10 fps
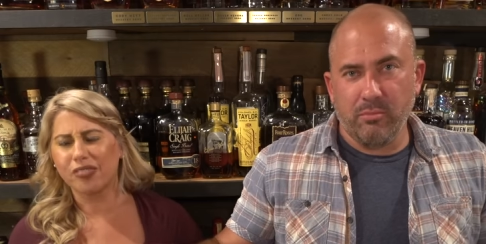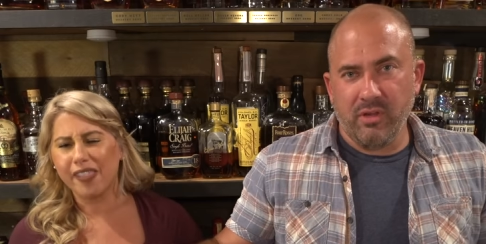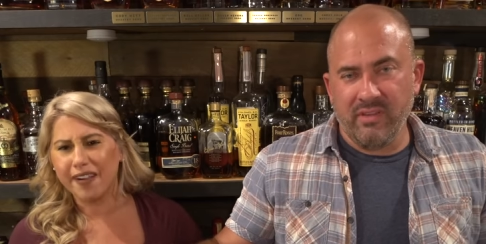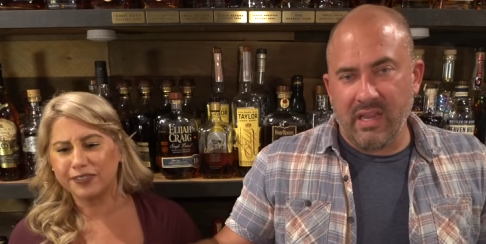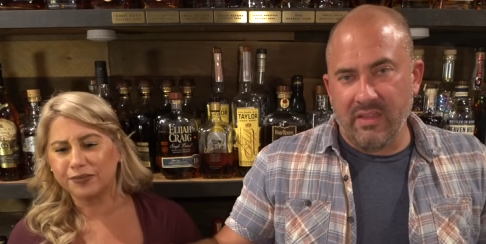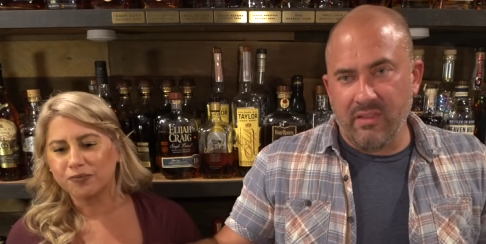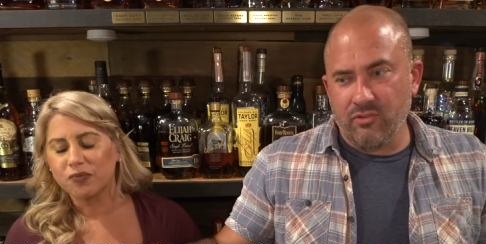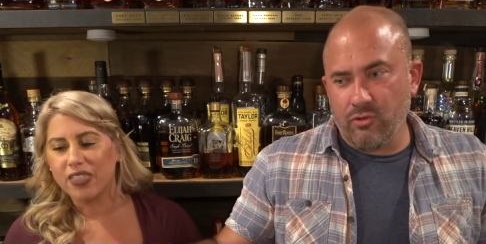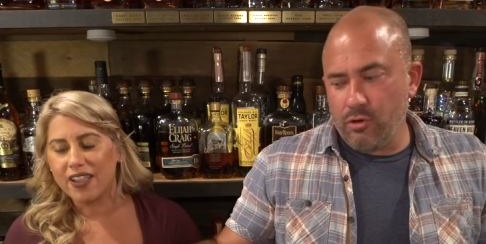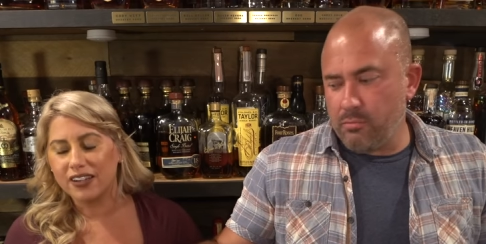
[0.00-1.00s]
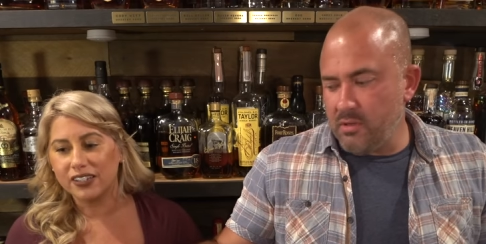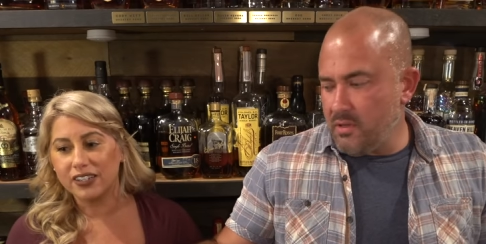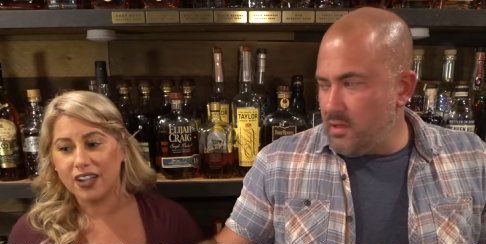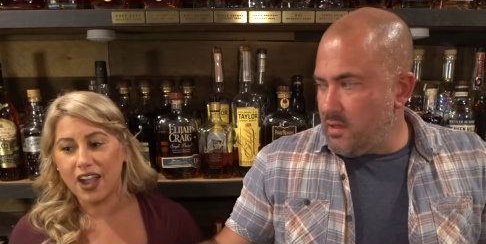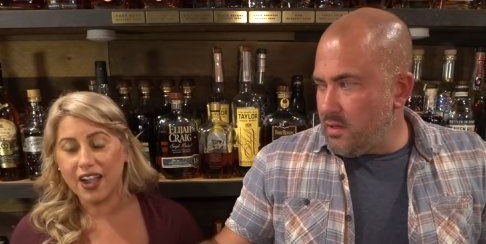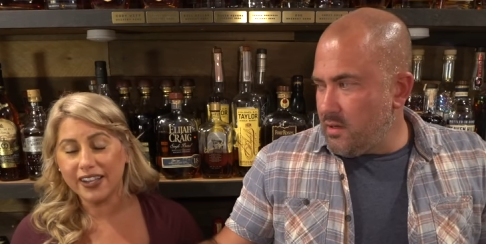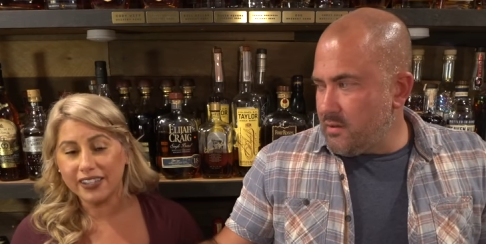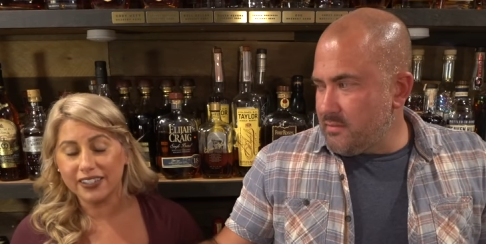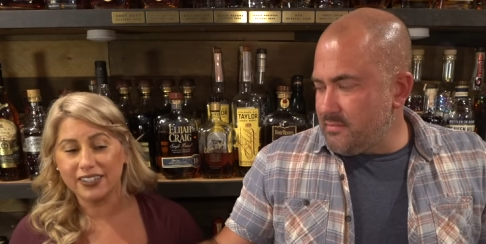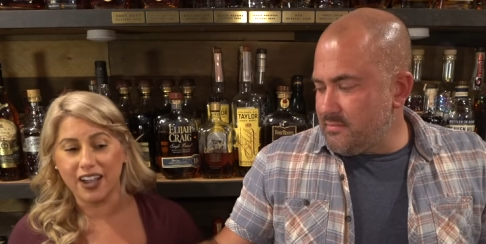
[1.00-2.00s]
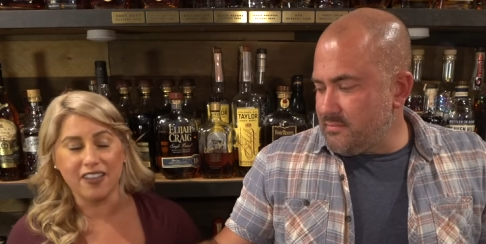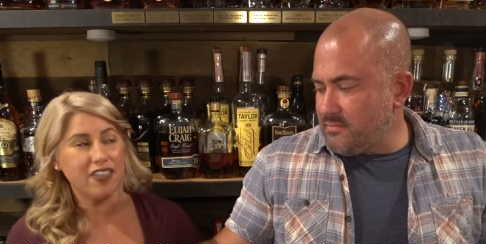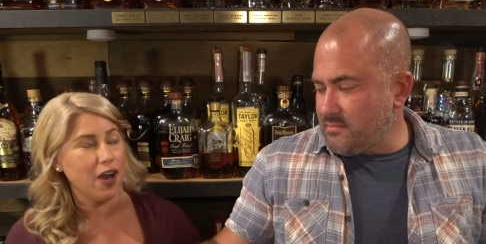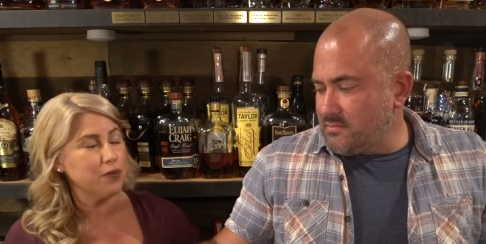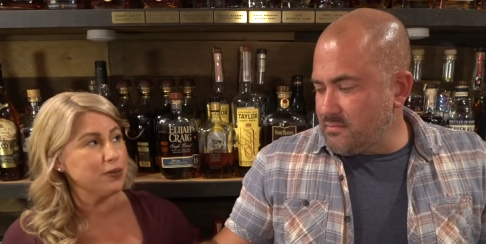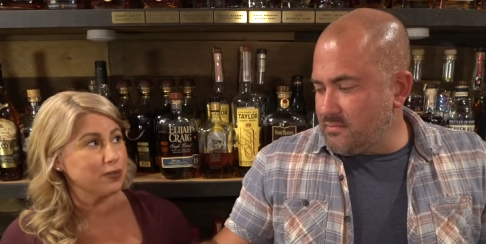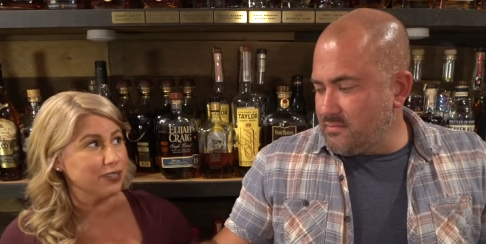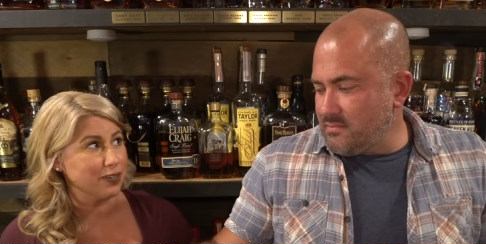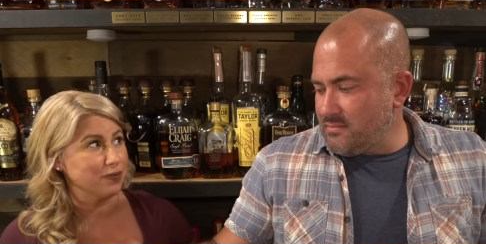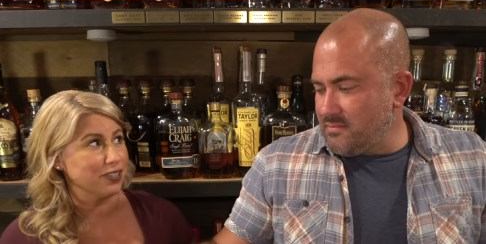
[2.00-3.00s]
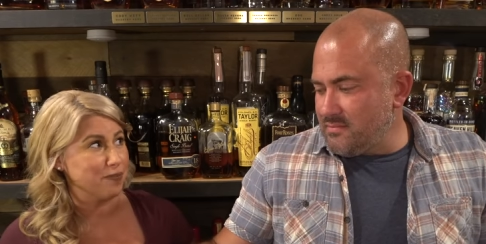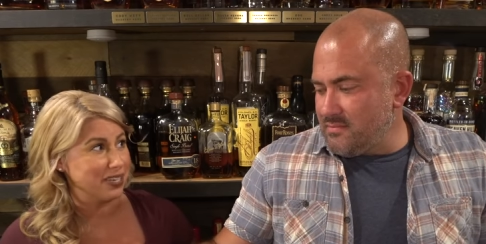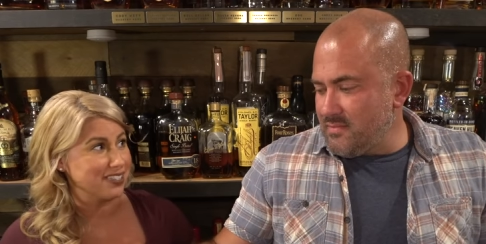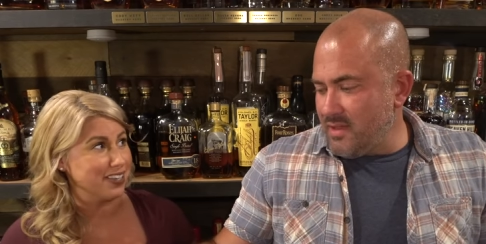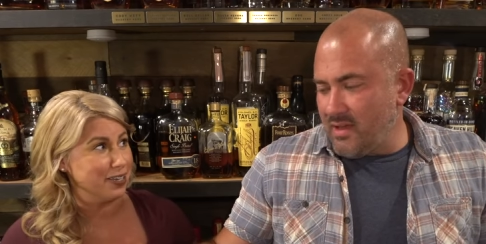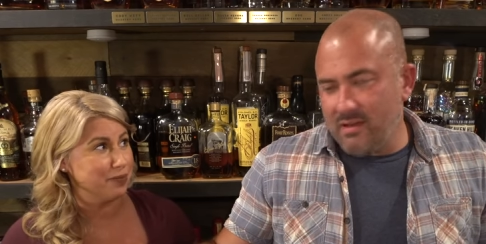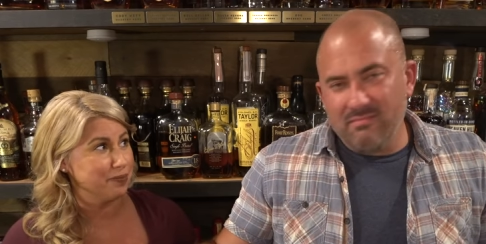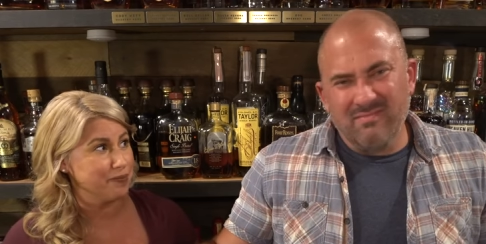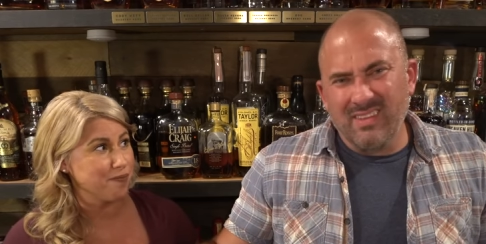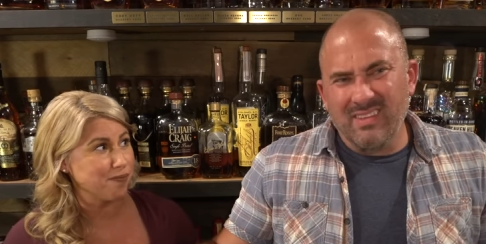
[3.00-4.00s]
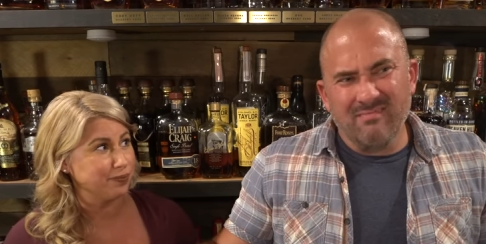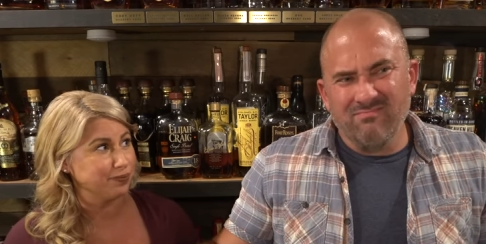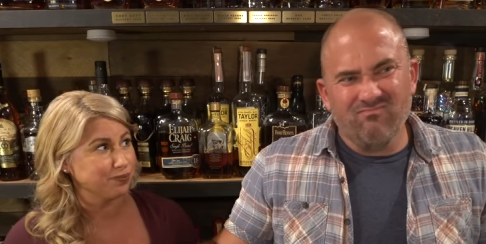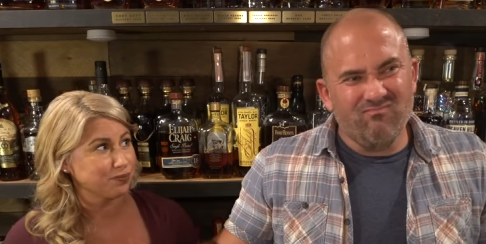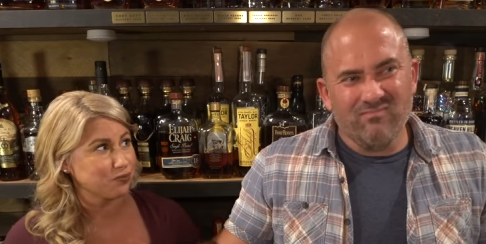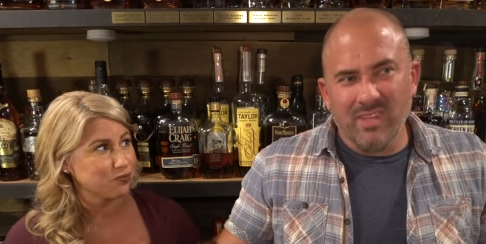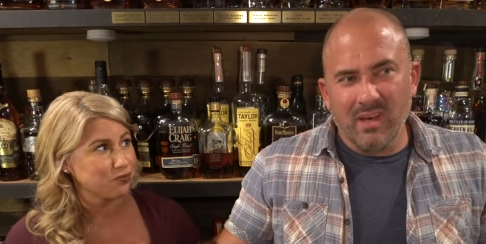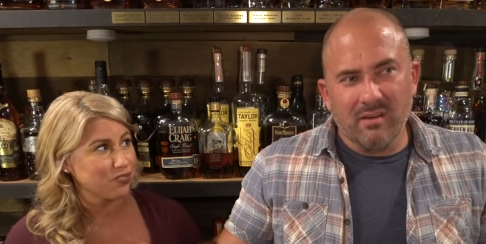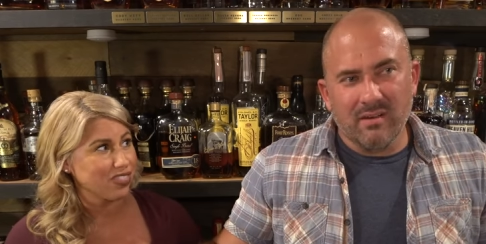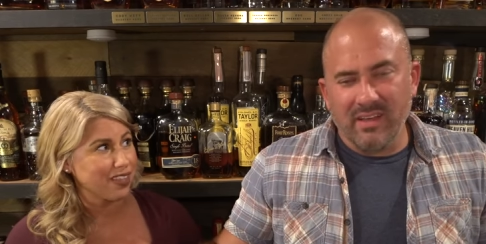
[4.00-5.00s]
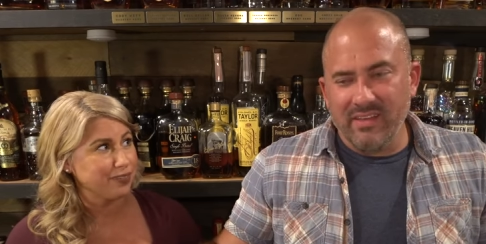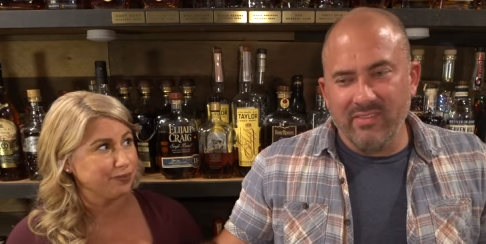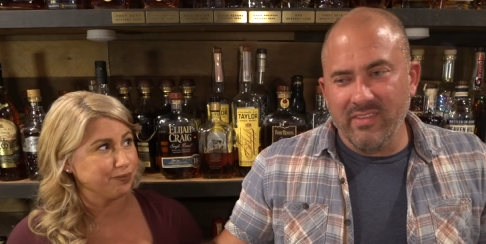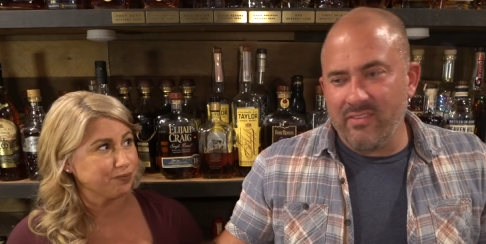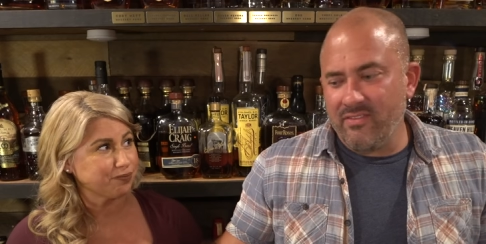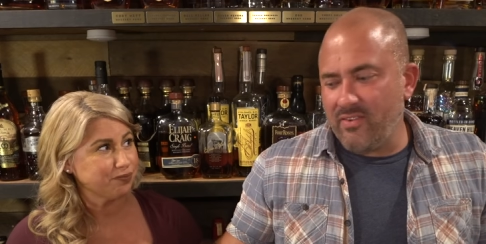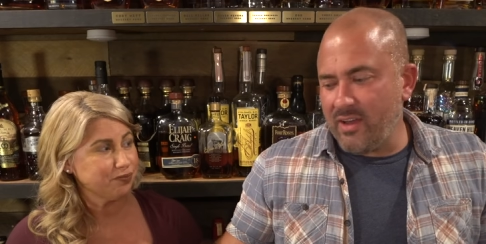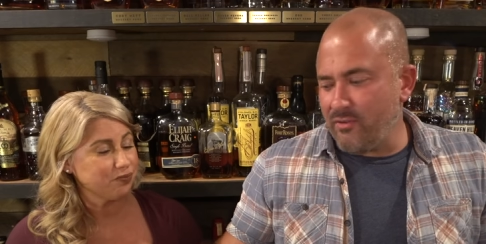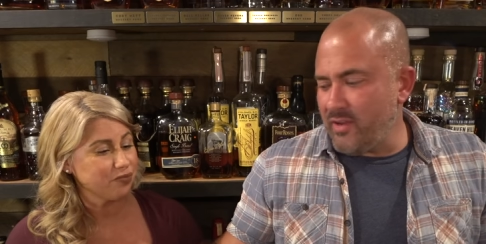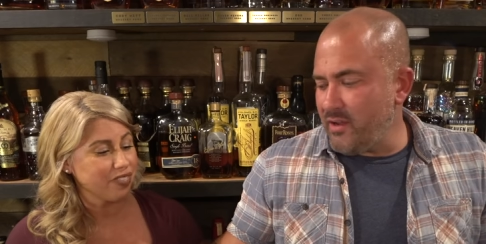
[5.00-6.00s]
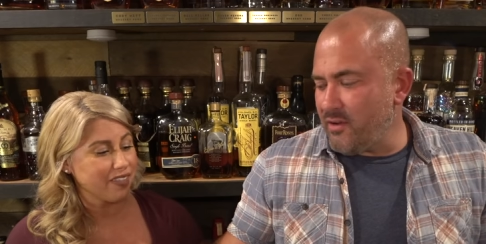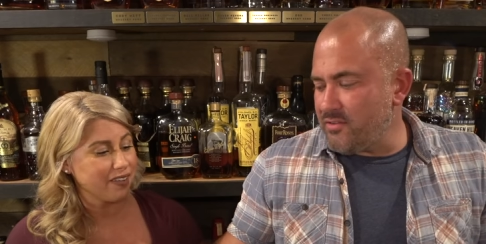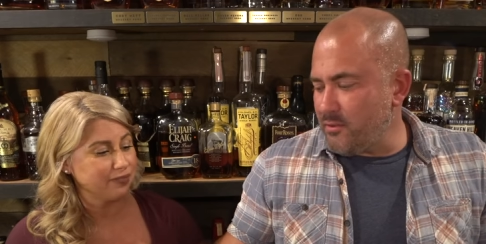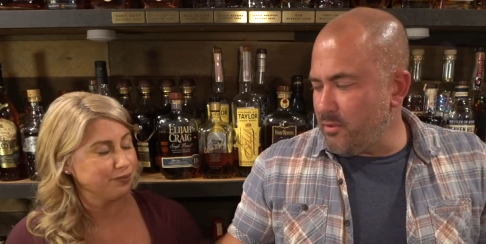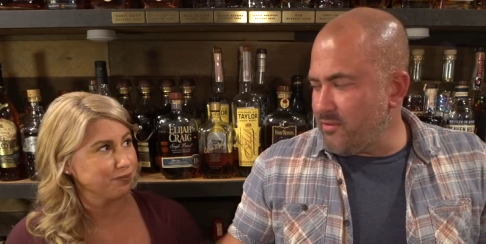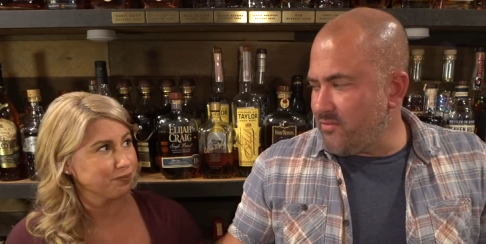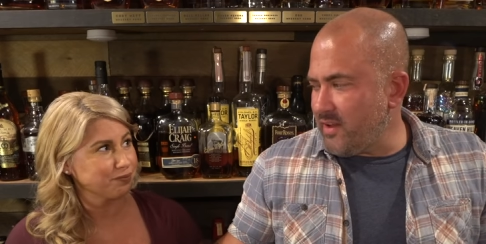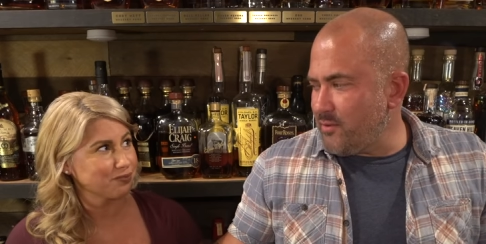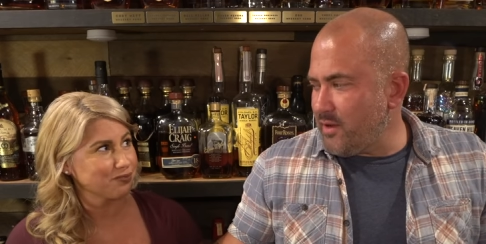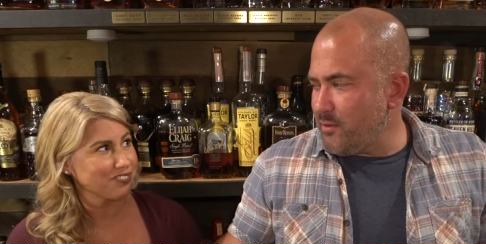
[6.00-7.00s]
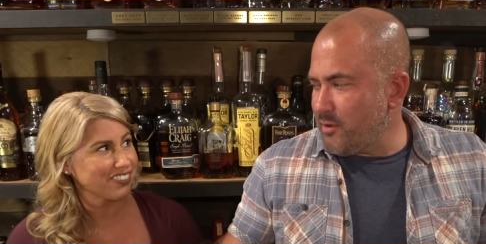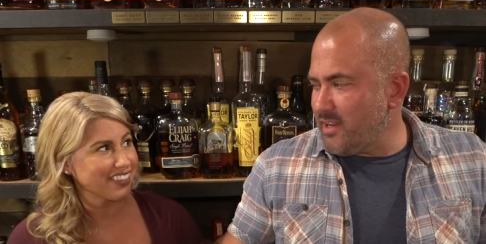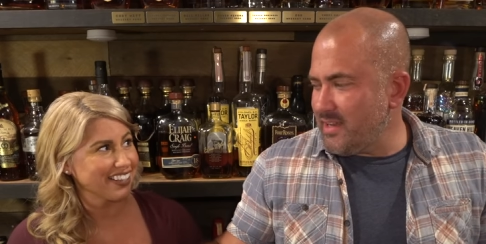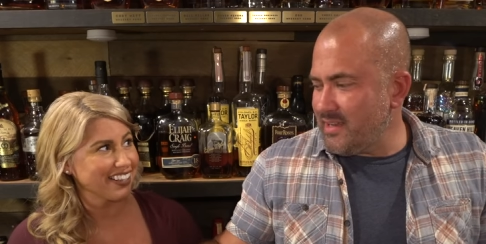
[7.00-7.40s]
Speaker 1: putting that in this group.
Speaker 2: I I thought we were done with the mess up.
Speaker 1: Mm, no, even in the final video, I'll still be, find a way to bring it